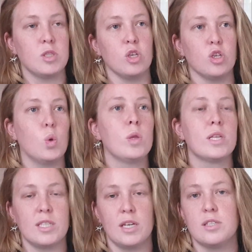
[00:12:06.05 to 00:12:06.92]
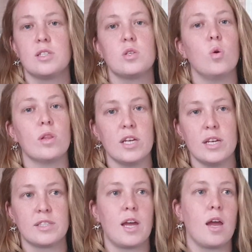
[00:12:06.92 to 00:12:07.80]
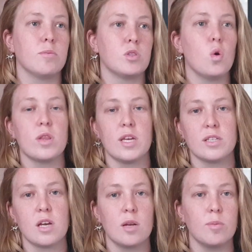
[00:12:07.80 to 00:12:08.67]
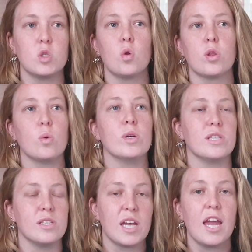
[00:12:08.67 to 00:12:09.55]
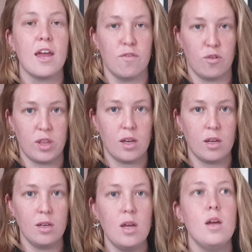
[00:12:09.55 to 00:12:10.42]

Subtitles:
So you do all the tests, all the exams, all the assignments, all the quizzes, everything.